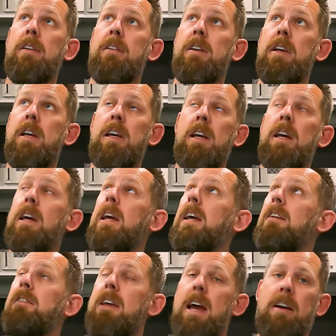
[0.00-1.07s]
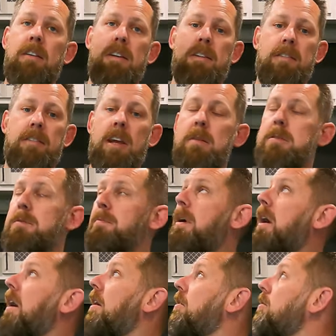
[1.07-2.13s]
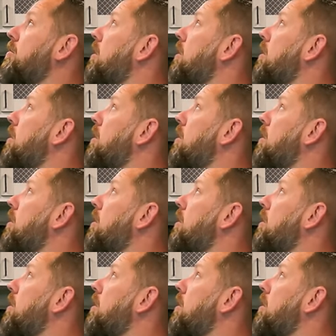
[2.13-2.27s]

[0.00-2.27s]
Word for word: it exactly in the same spot, or